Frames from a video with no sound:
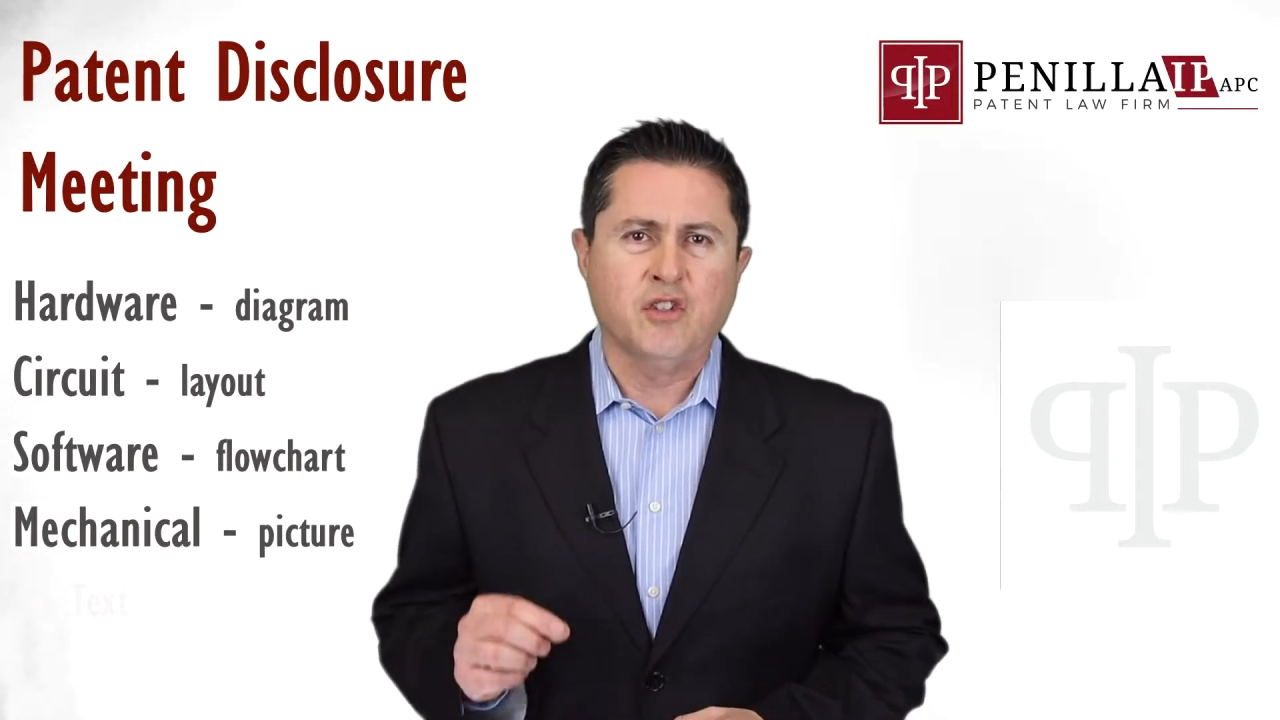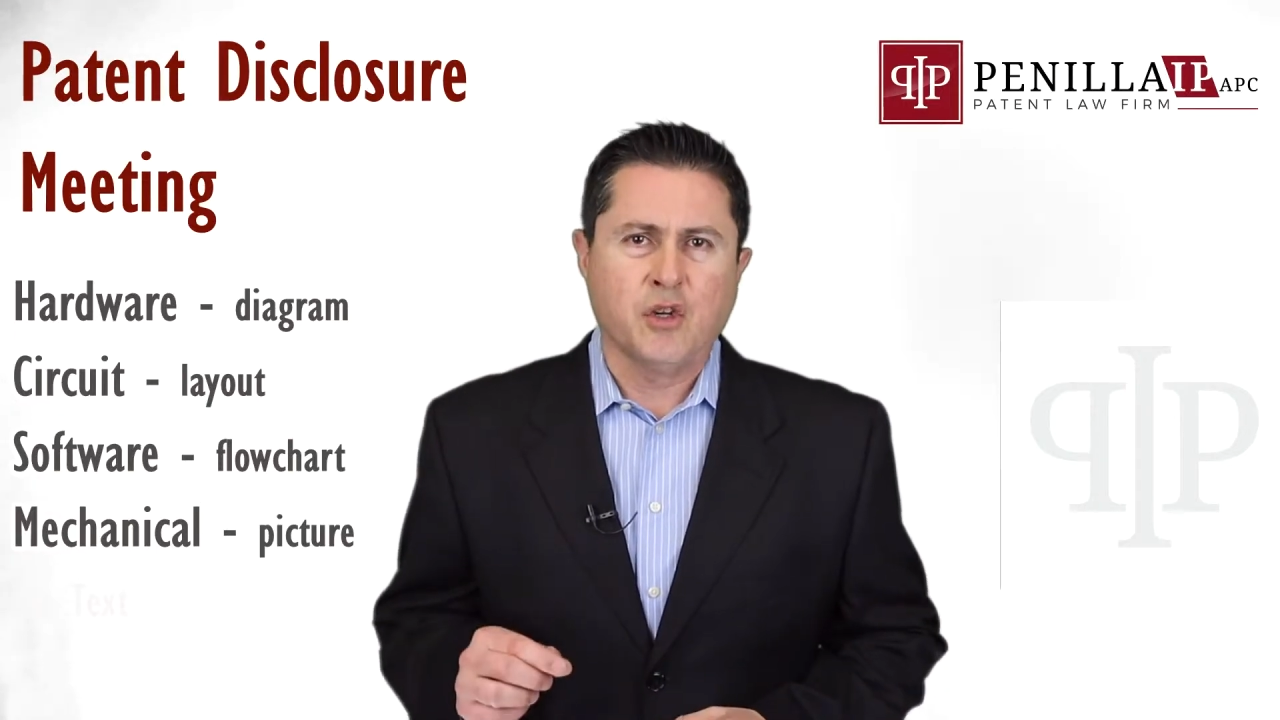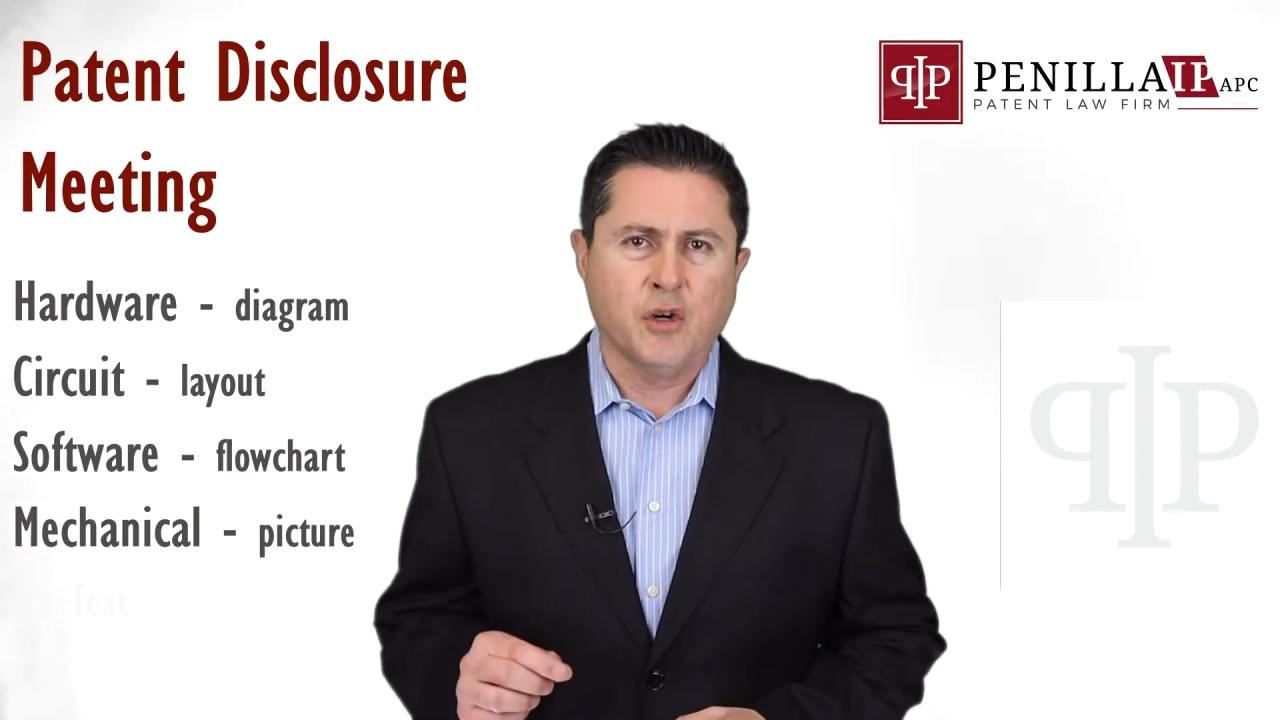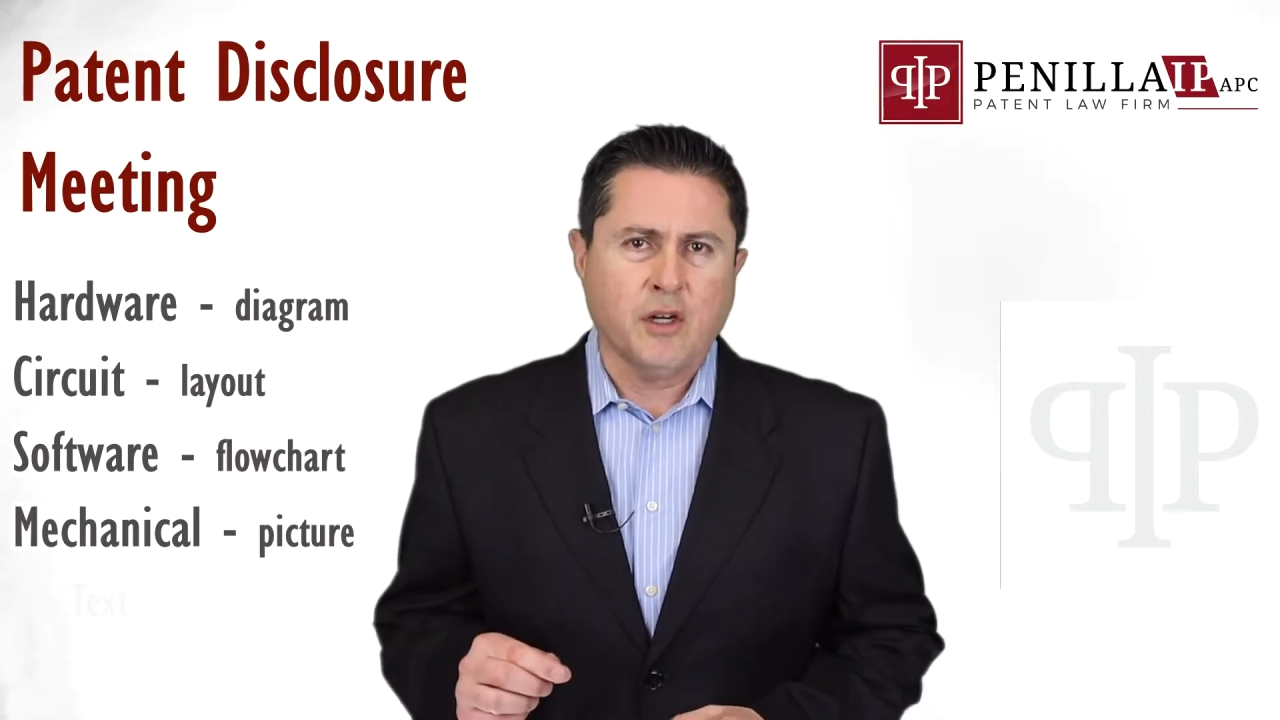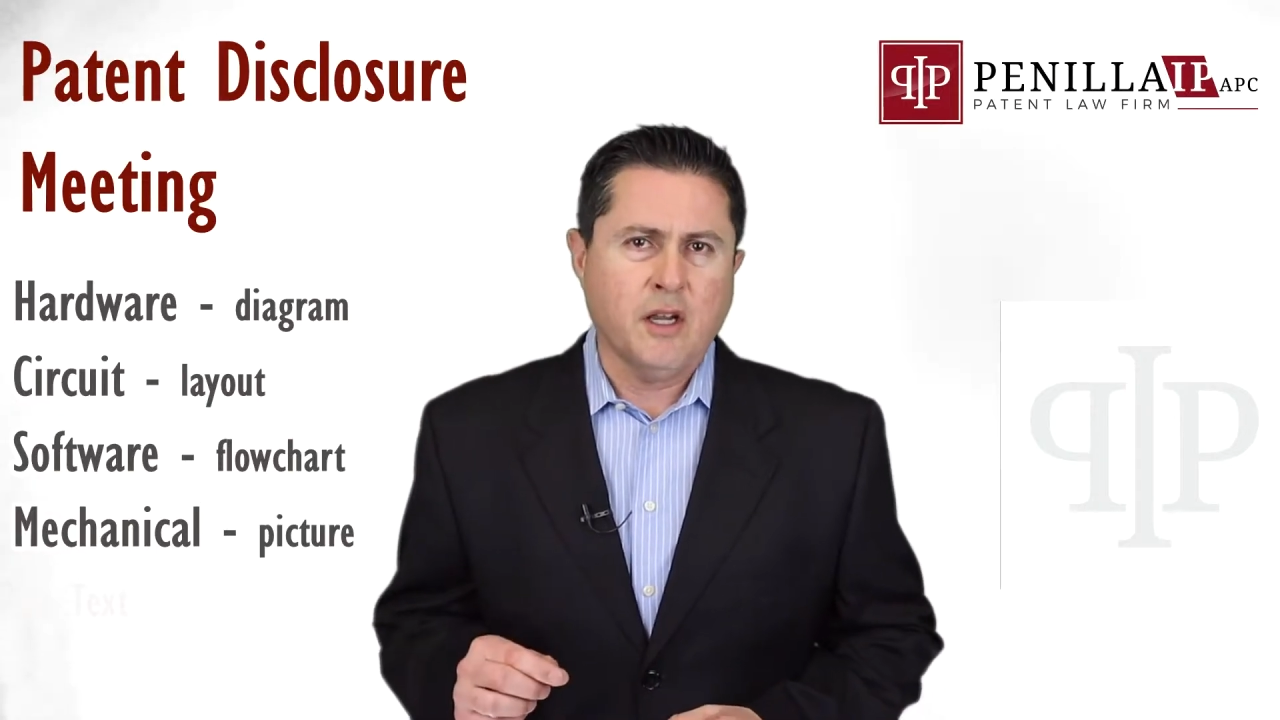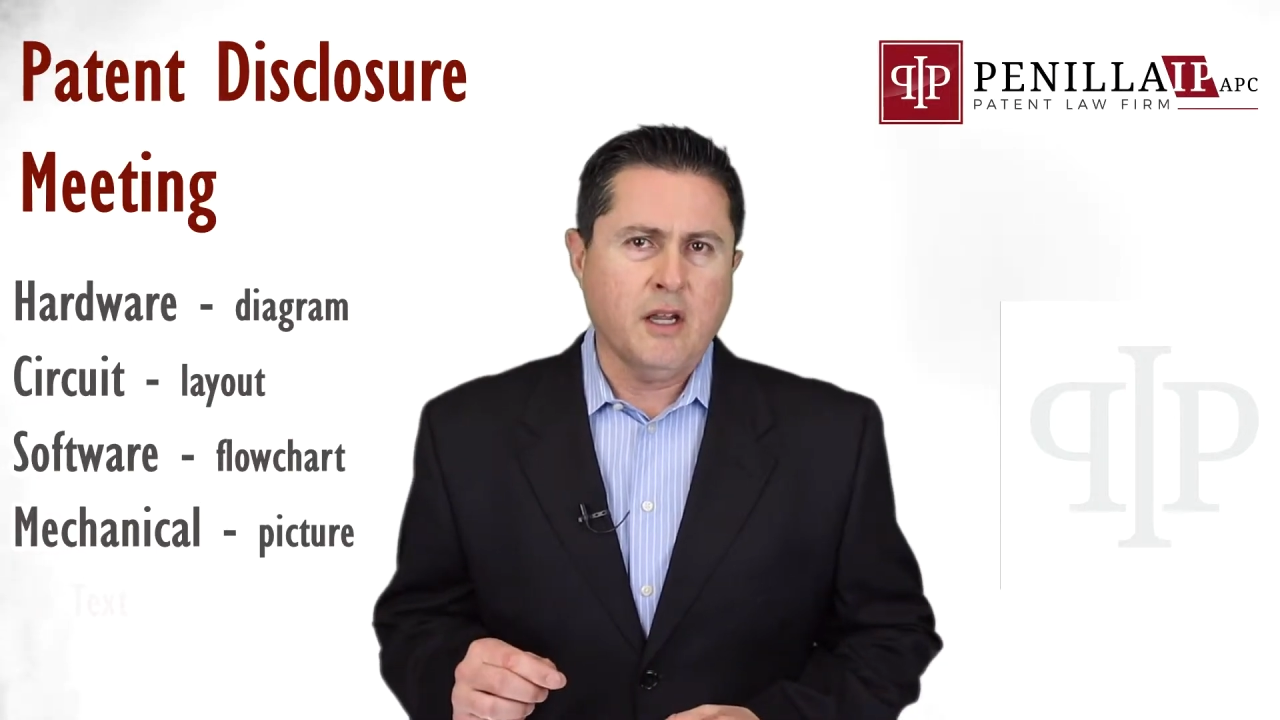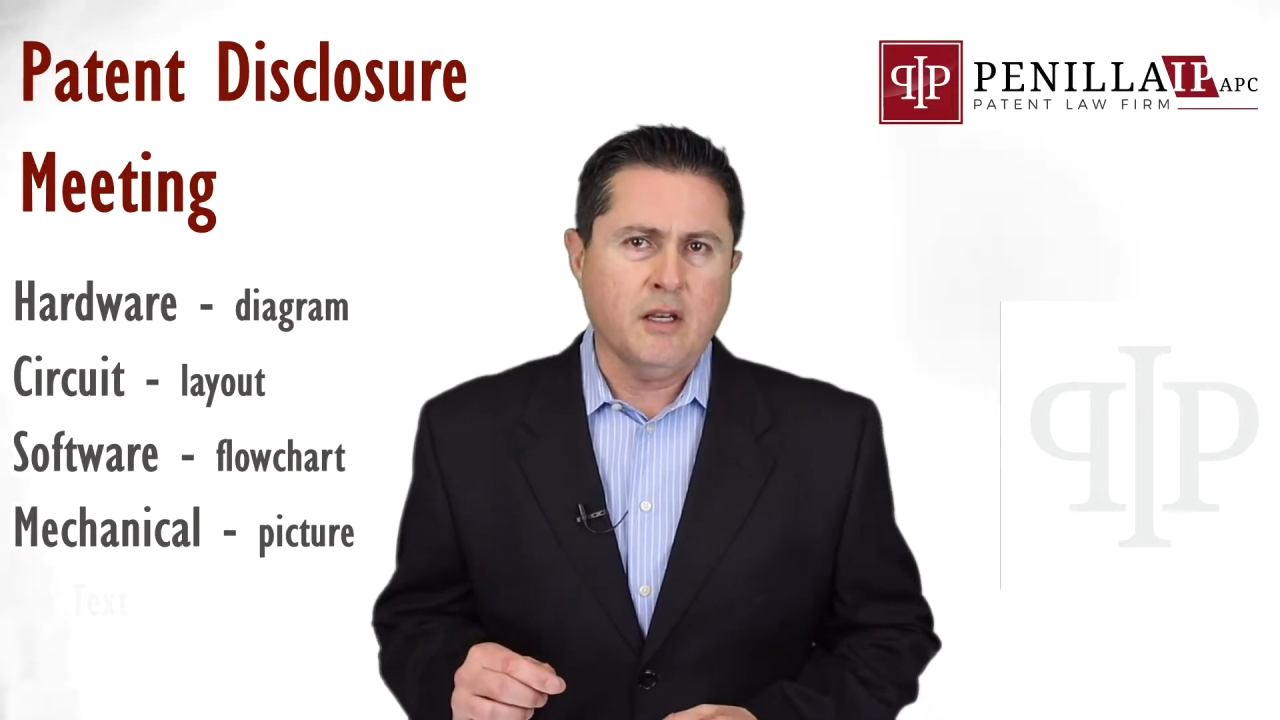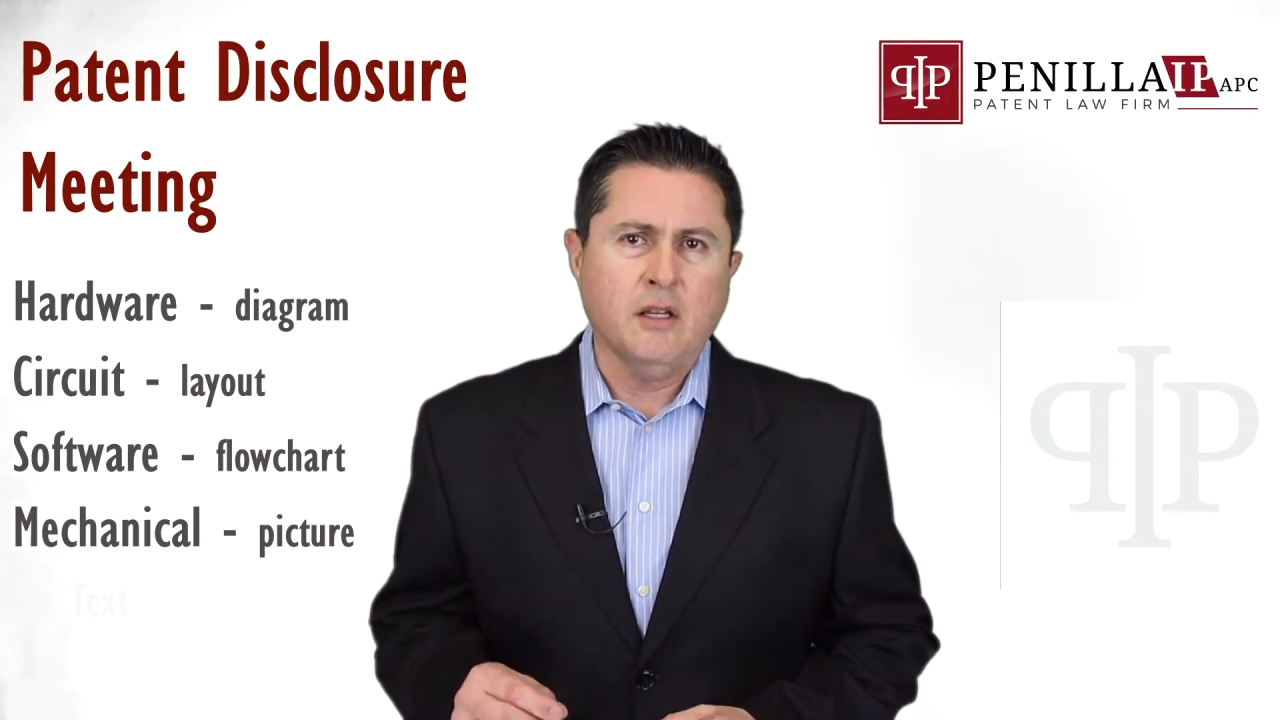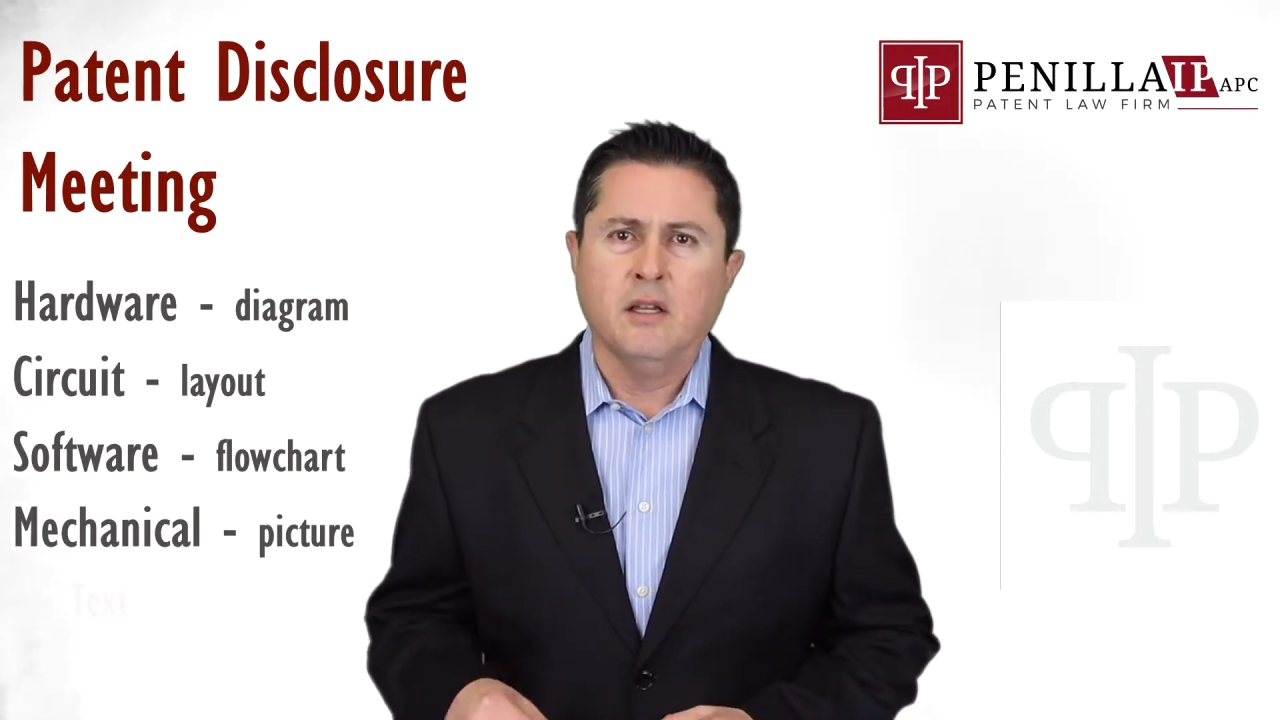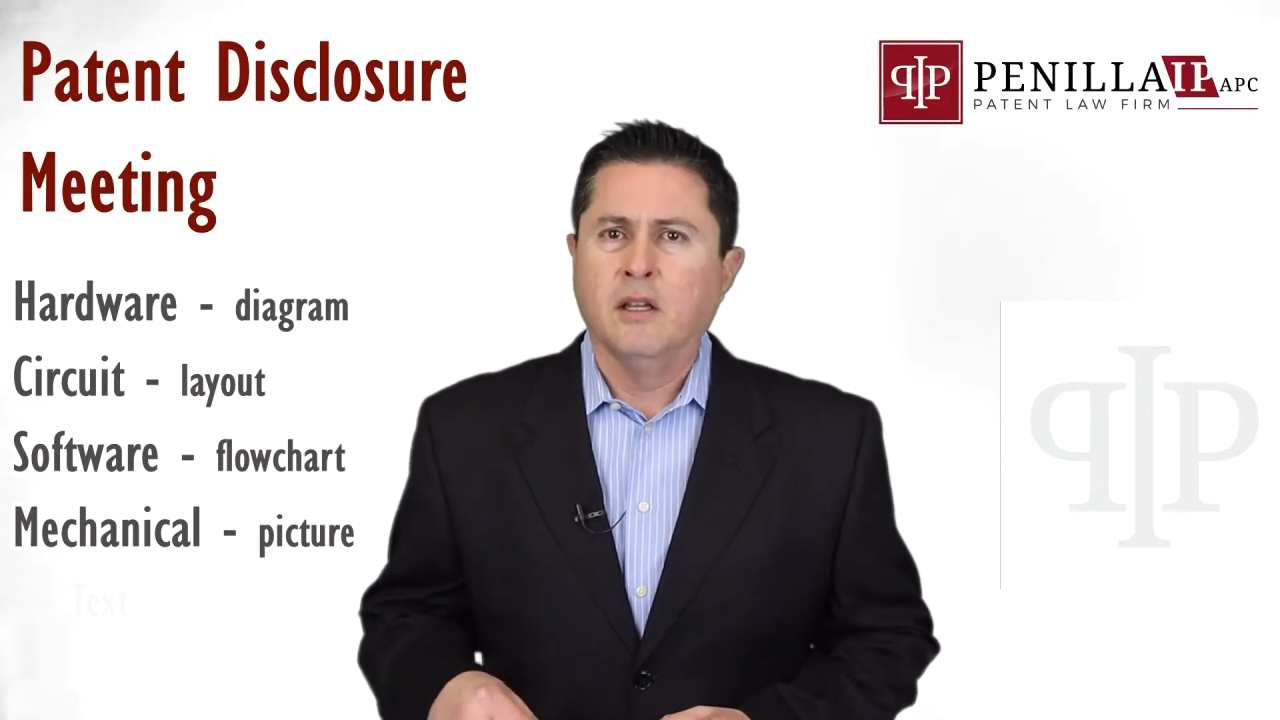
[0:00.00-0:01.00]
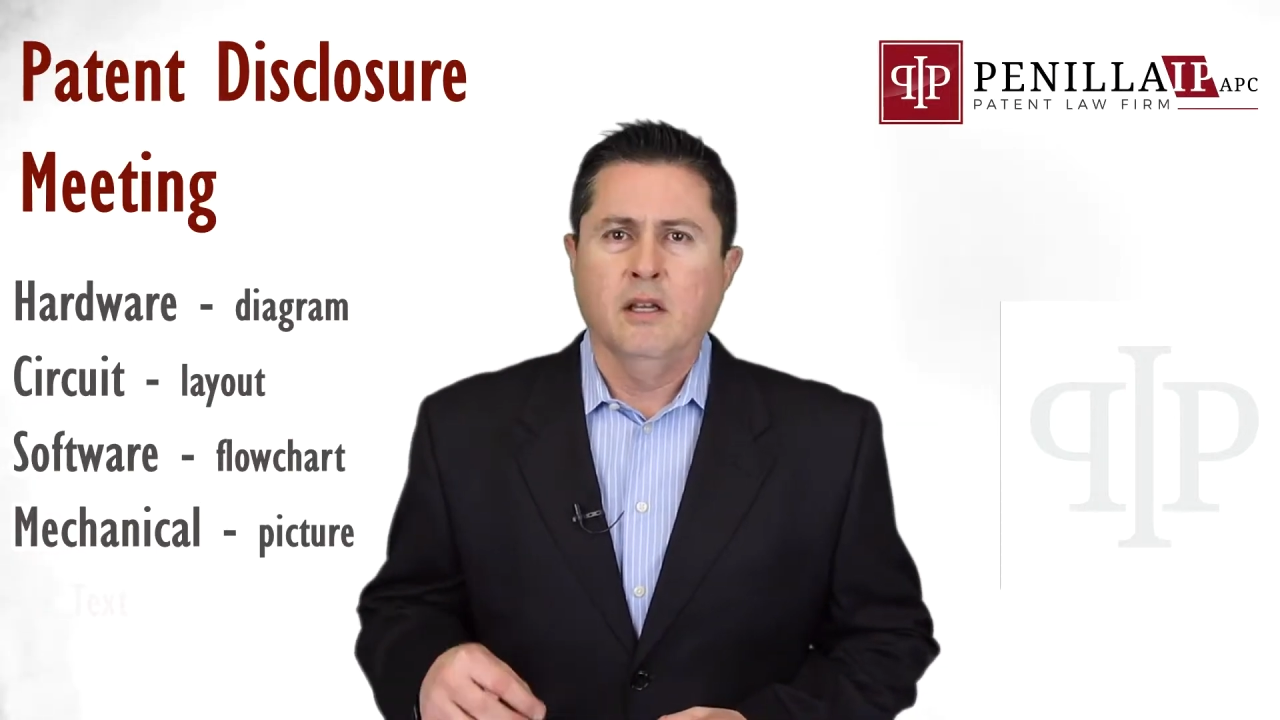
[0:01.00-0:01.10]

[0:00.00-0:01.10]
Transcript: circuit,